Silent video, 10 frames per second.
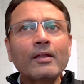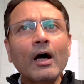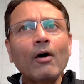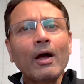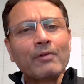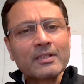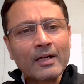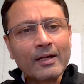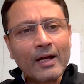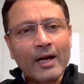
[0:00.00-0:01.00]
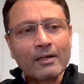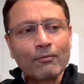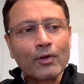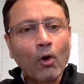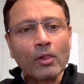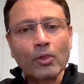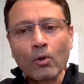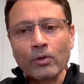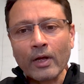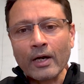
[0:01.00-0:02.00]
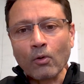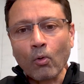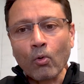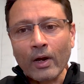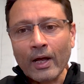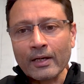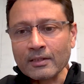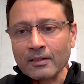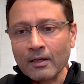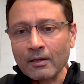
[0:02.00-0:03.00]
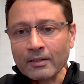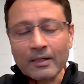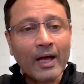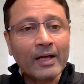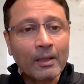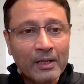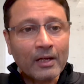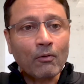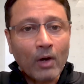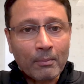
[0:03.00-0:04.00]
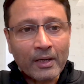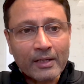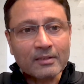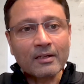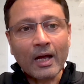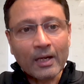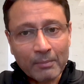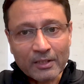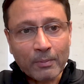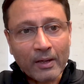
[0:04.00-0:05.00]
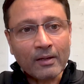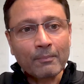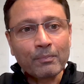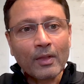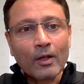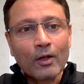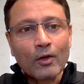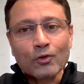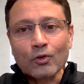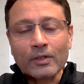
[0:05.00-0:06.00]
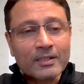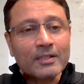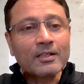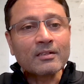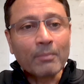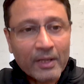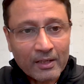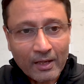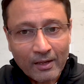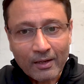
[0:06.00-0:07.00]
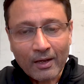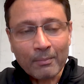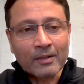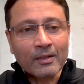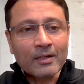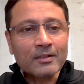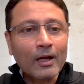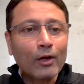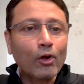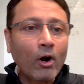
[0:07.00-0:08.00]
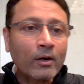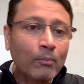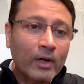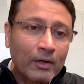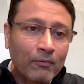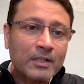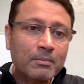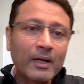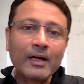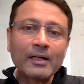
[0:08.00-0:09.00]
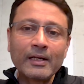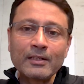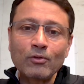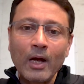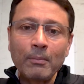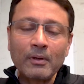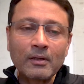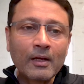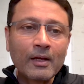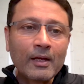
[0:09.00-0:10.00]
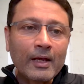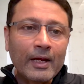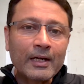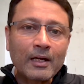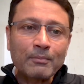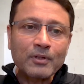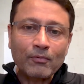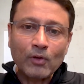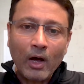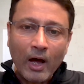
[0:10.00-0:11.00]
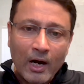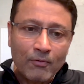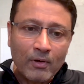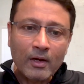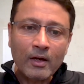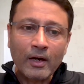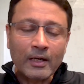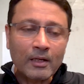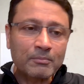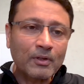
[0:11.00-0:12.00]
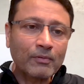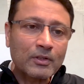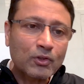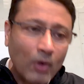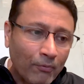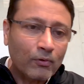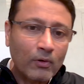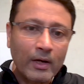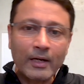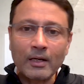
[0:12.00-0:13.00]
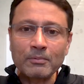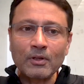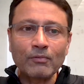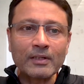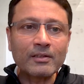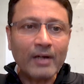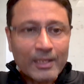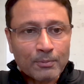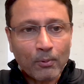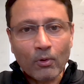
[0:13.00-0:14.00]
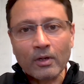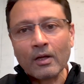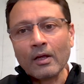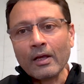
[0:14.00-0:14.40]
now having said that we all know that oran is a is a dynamic requirement it's a dynamic spec so this is just the beginning. I mean, there is a lot more investment that needs to happen in terms of the hardware, in terms of the software, in terms of the transport,